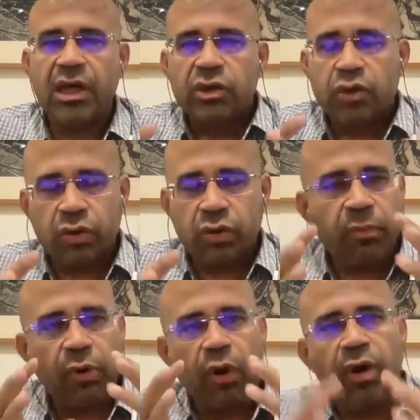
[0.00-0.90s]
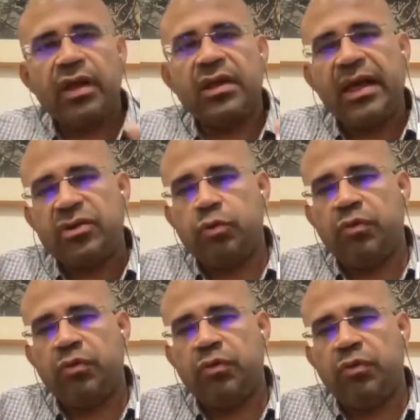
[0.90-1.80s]
So the product has to be
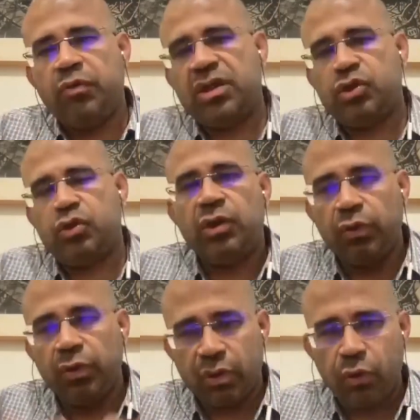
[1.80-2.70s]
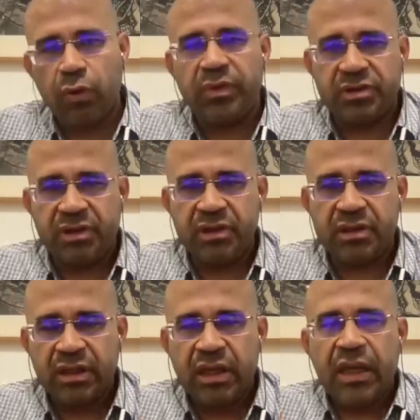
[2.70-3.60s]
very contextual to your core business.